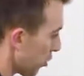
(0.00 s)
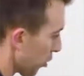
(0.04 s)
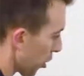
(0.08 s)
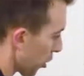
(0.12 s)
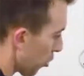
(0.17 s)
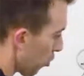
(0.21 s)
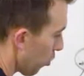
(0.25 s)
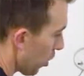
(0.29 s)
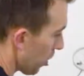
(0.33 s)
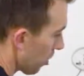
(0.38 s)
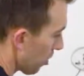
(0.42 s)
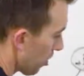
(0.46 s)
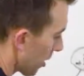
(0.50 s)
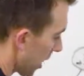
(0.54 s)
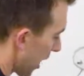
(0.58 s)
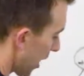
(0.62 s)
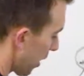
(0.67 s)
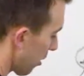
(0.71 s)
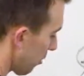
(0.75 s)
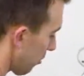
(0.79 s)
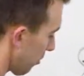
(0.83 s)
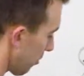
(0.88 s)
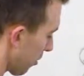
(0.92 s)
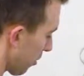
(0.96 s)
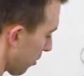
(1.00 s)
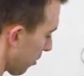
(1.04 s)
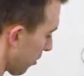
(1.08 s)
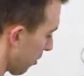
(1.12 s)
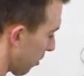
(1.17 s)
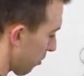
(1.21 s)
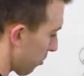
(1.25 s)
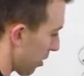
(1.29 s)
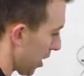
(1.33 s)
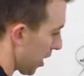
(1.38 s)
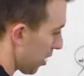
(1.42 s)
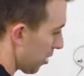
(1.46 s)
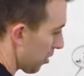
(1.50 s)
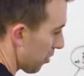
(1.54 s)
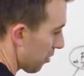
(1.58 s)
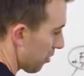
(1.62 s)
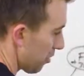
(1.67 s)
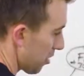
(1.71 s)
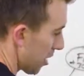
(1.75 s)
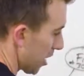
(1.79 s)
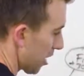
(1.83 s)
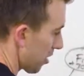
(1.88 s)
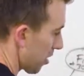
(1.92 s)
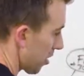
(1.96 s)
you earn one cycle for
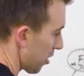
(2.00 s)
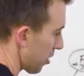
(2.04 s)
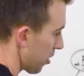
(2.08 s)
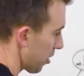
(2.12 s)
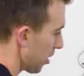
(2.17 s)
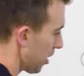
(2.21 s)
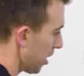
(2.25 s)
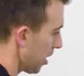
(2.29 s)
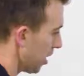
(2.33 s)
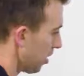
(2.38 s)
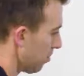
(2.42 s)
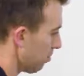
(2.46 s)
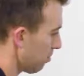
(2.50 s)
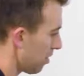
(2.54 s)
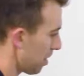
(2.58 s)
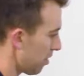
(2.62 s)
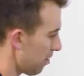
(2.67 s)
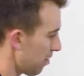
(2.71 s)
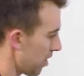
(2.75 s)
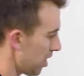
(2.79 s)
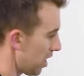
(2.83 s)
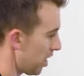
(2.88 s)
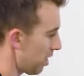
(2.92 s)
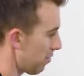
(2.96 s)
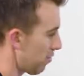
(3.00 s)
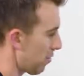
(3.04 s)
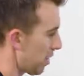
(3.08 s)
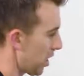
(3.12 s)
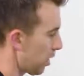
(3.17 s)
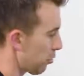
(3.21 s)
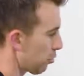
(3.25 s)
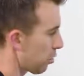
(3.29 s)
300, 600 BV.